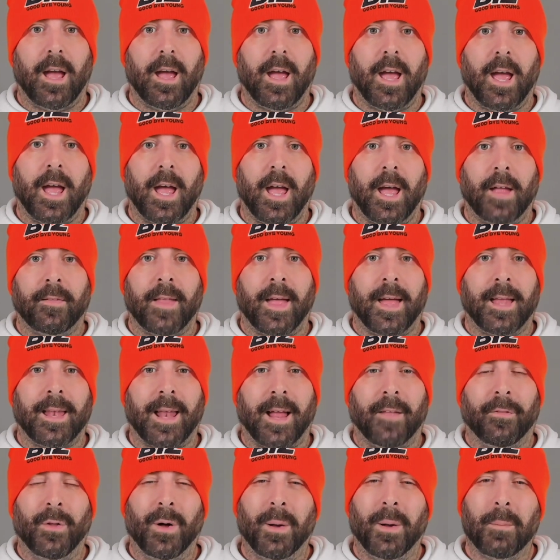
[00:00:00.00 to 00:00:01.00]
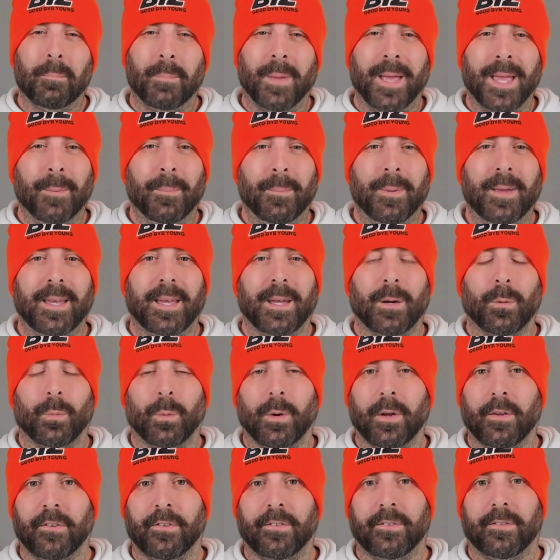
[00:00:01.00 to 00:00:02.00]
And then I thought maybe it
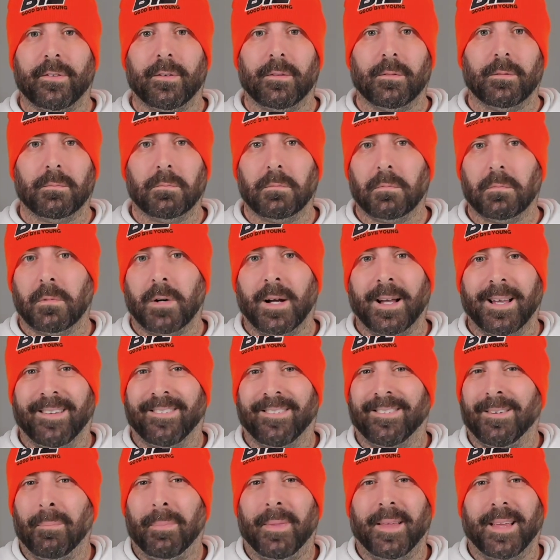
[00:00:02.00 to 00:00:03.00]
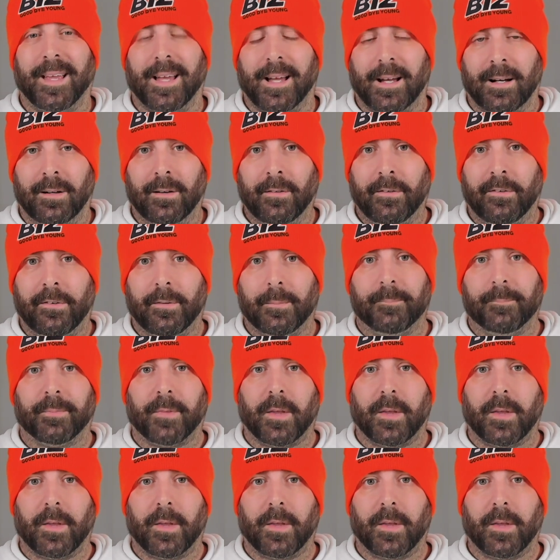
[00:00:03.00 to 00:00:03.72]
was like something else.